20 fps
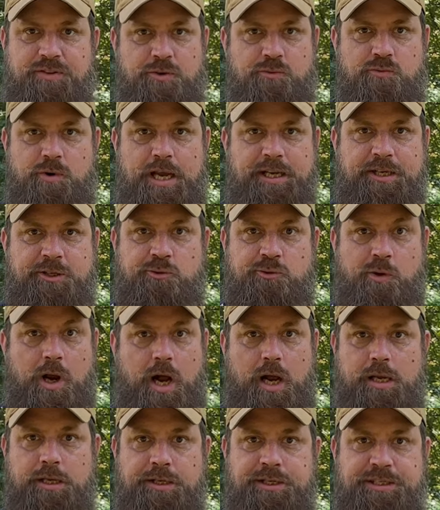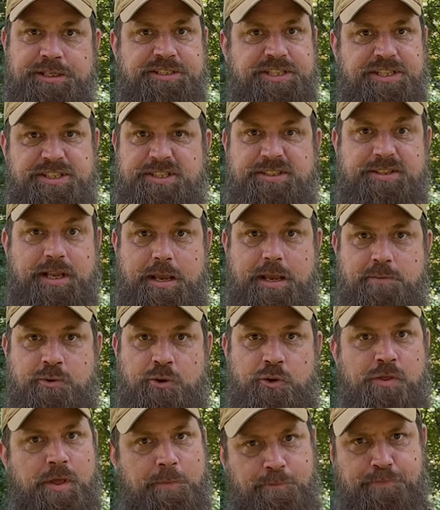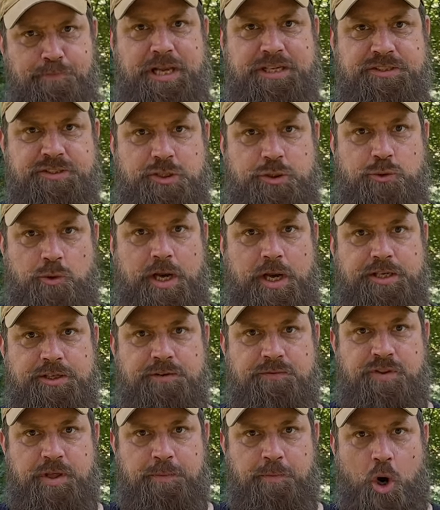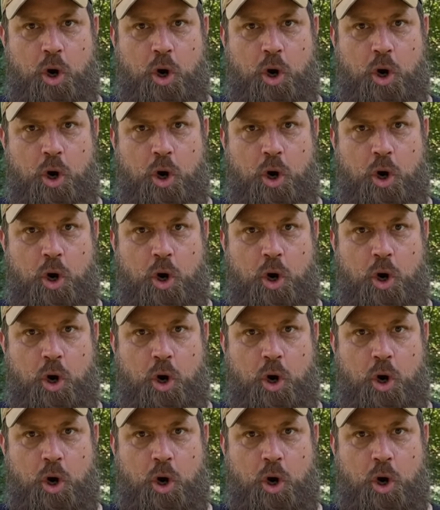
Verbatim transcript: the right grind, it's a saber, the best grind of them